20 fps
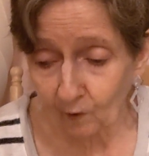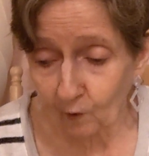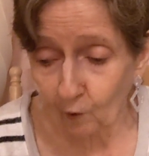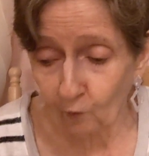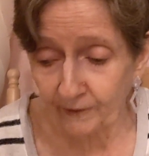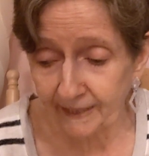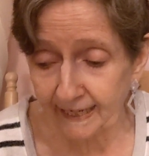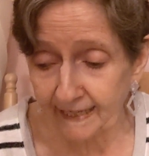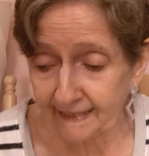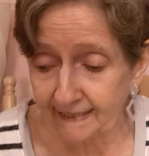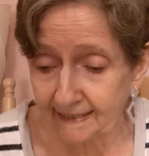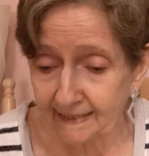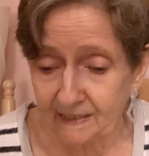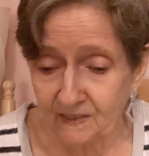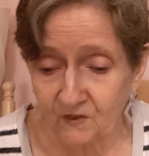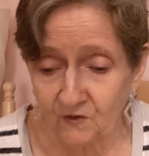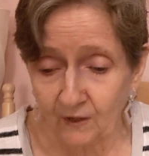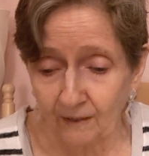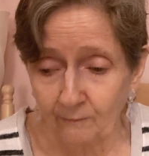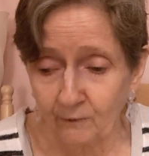Okay,
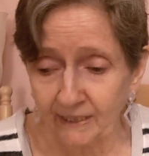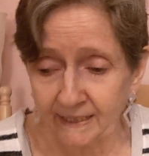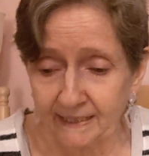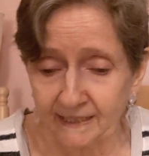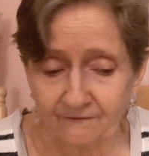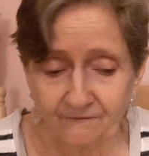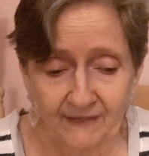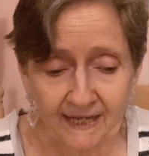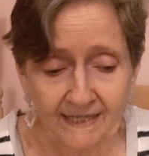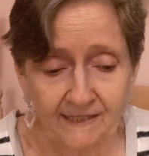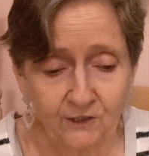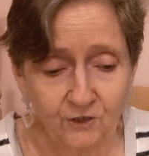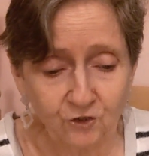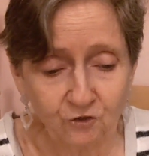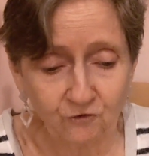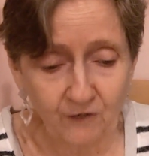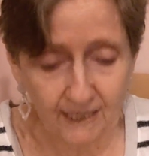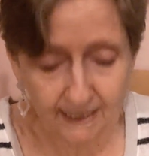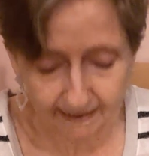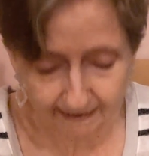so I'm going to give that a
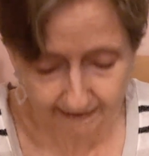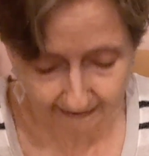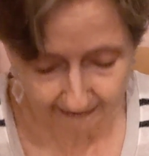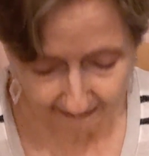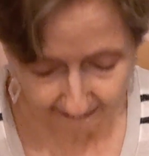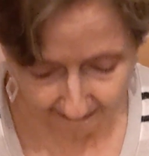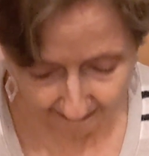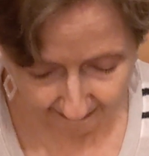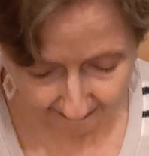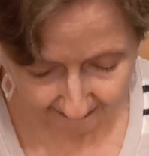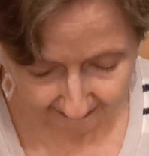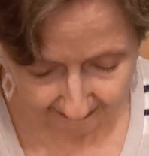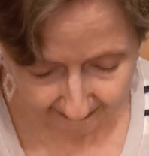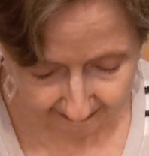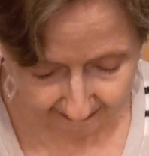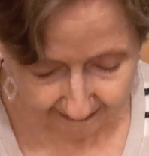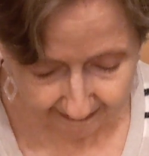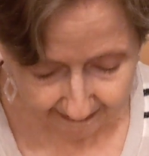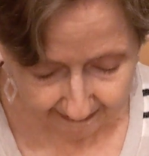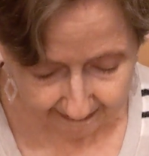try.
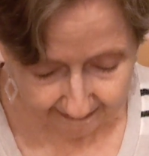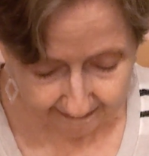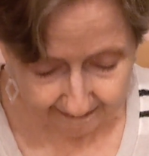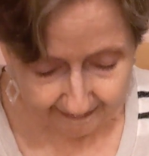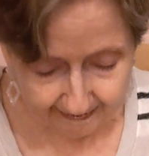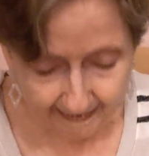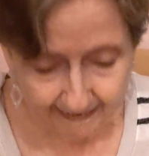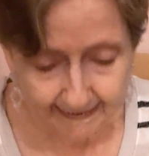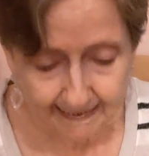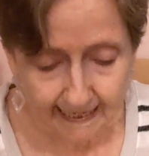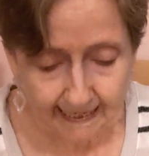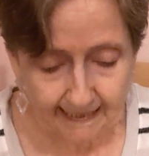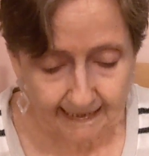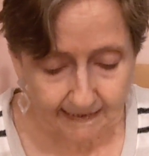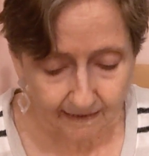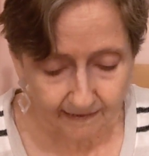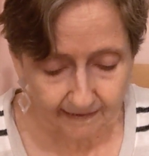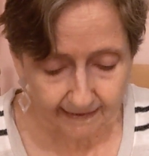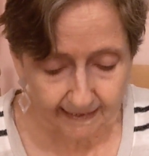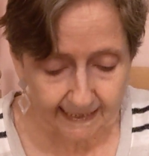Then I
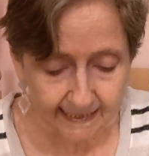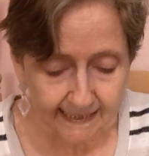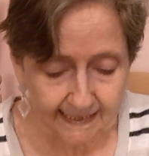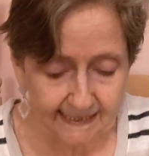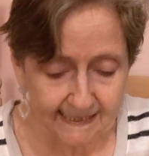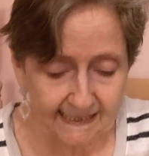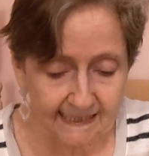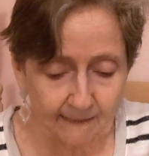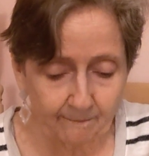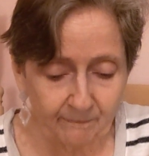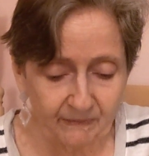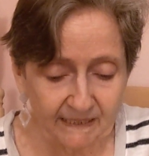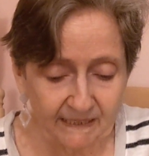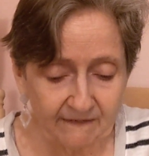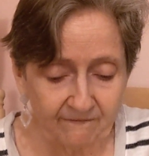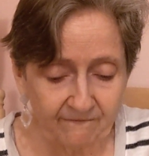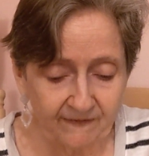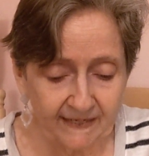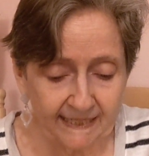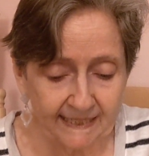got these Simply
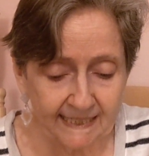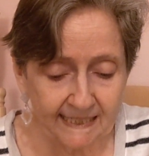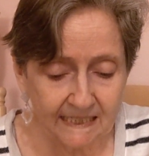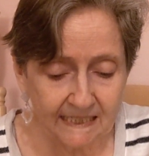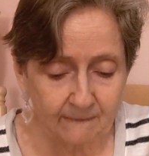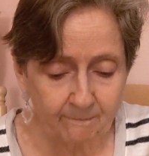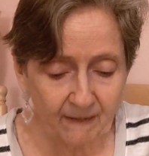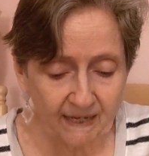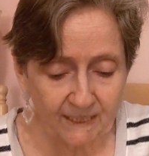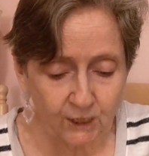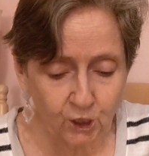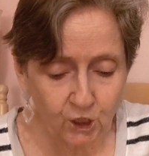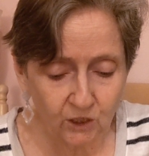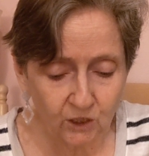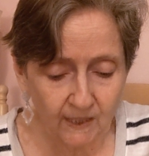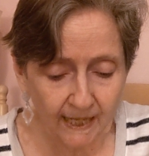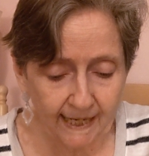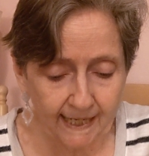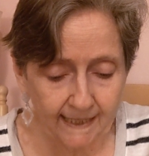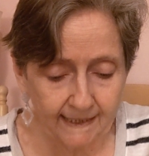Venus by
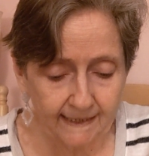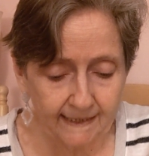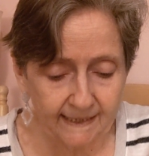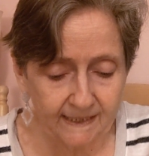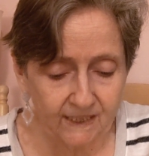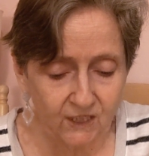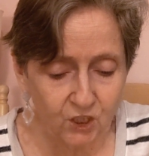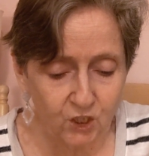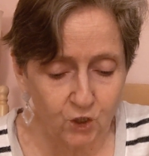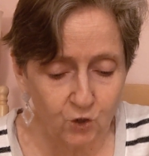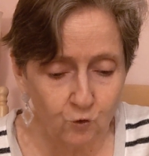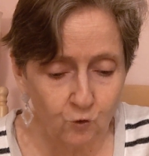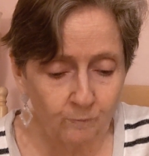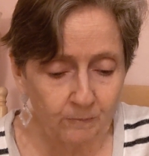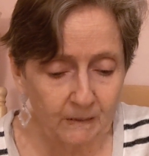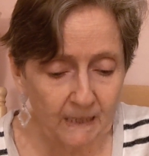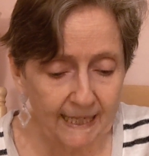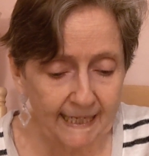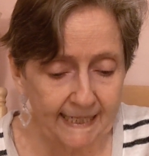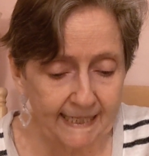Gillette. It's two
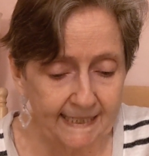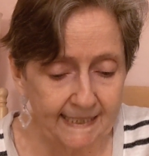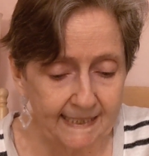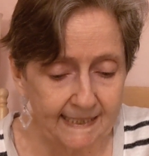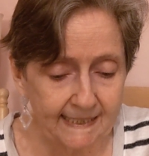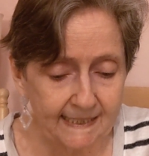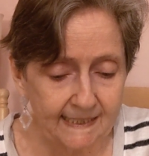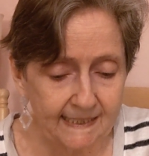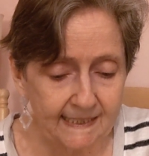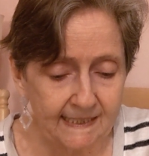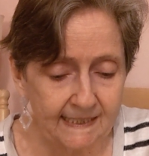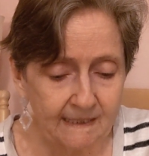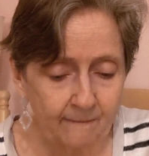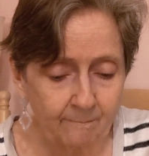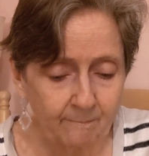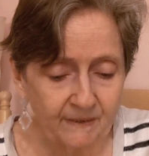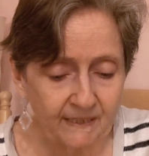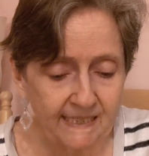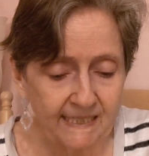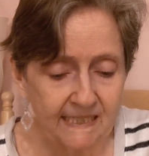blades,
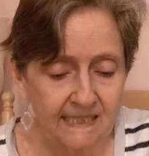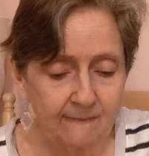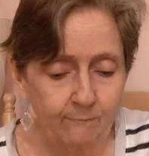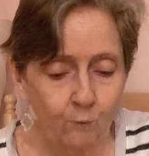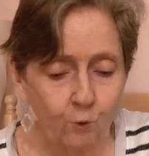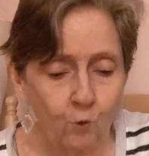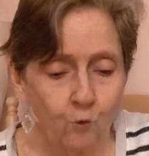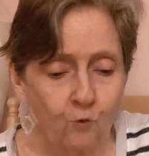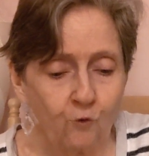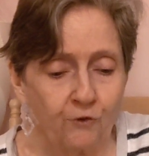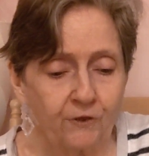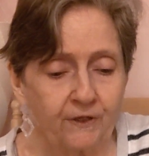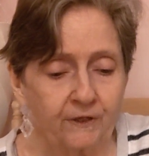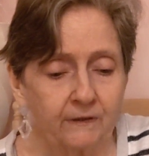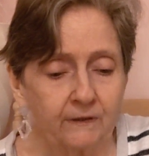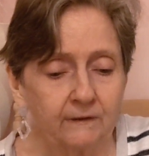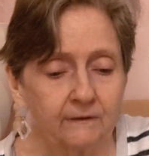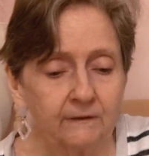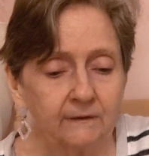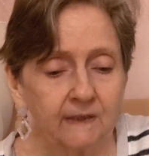Simply Smooth.
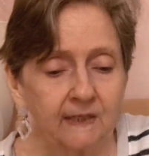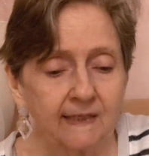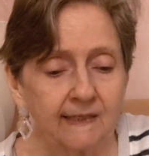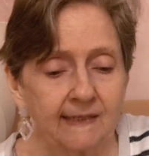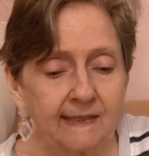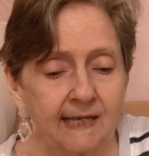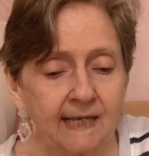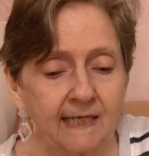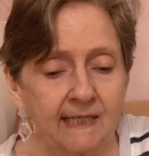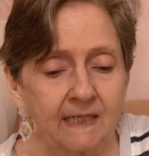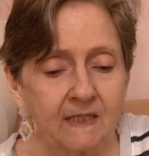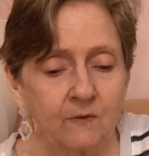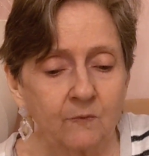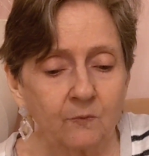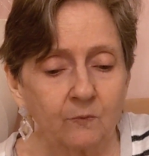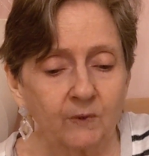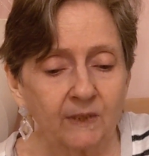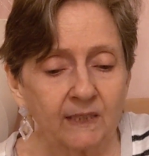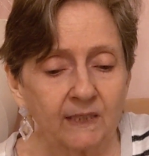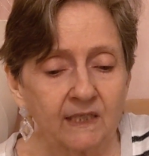It says
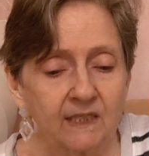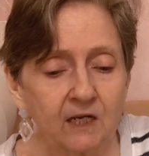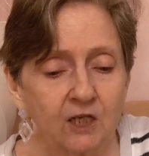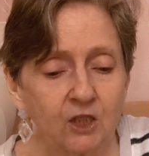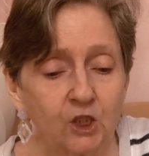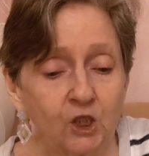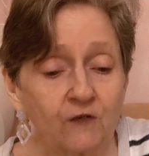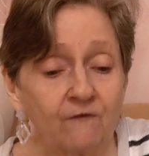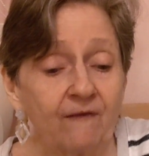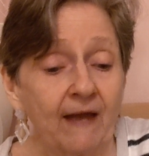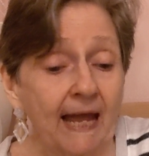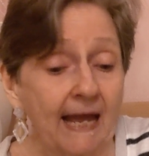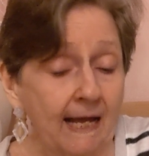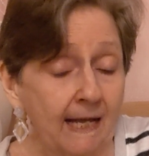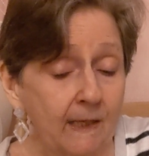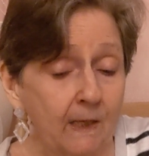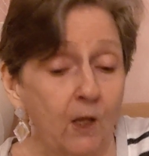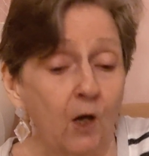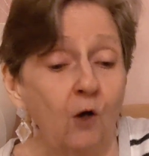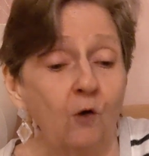with a touch of
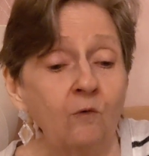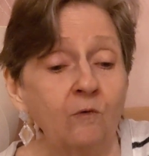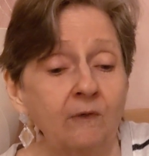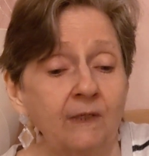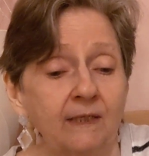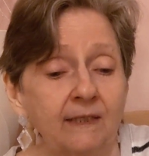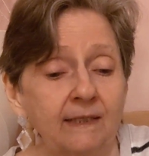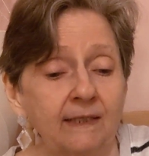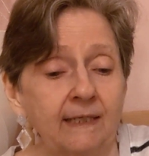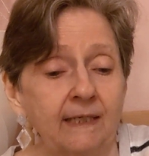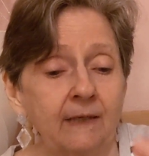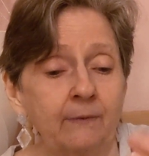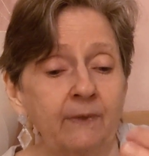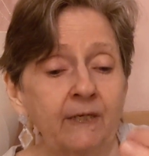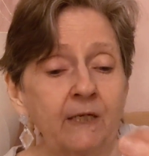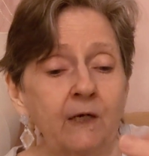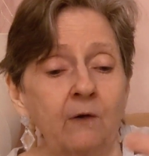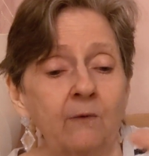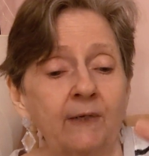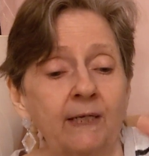aloe. Here we
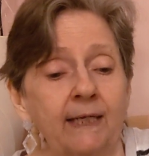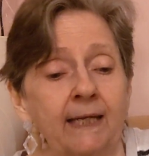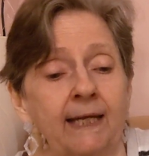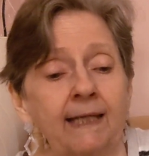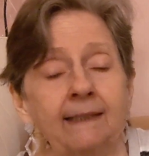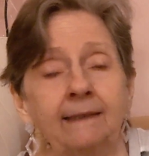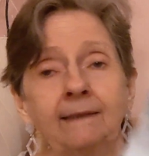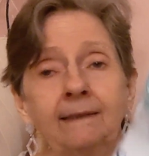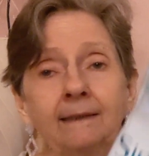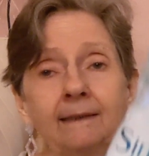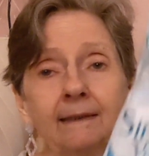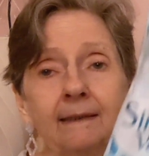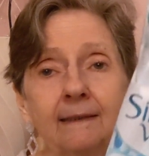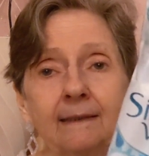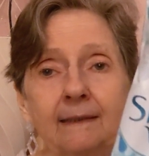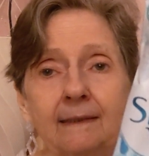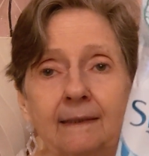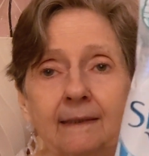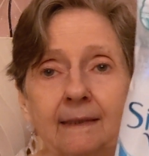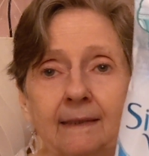go again.
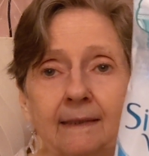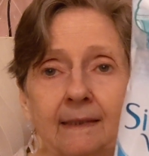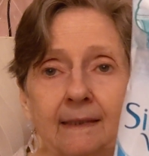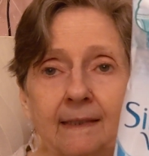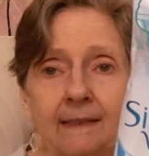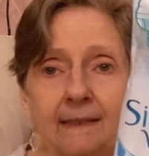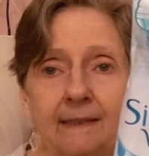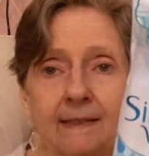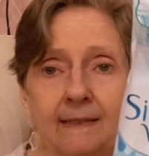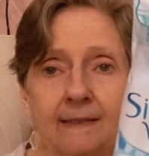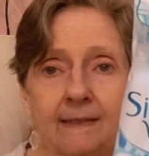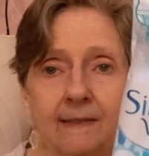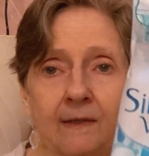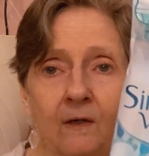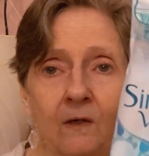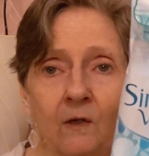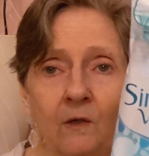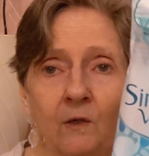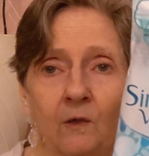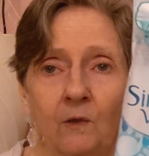
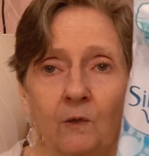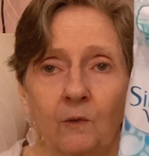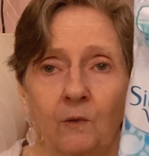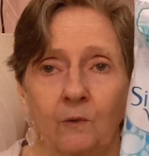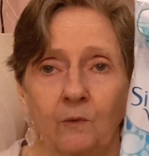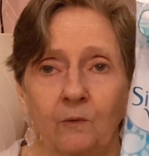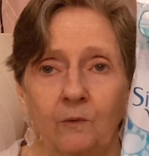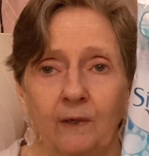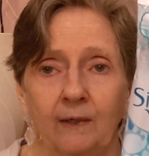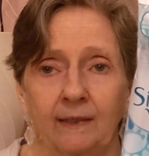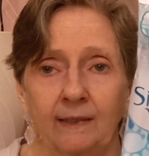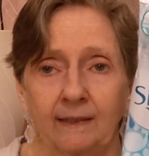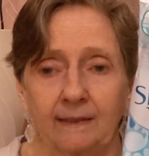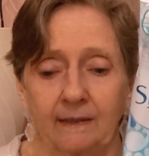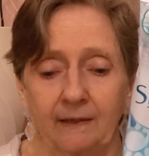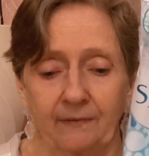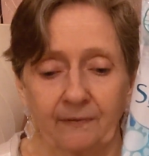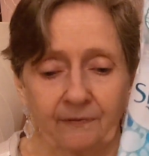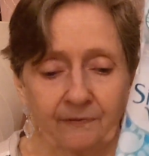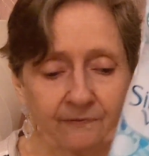So I
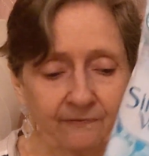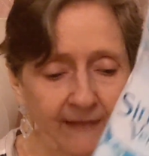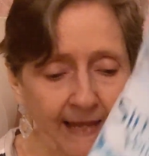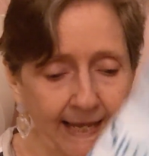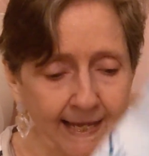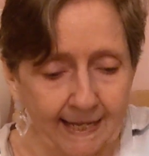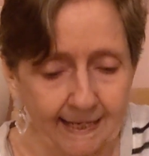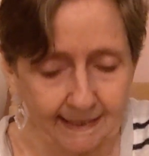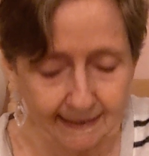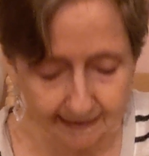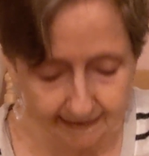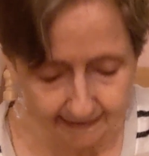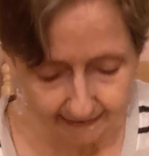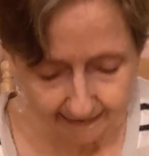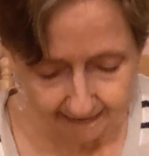got that.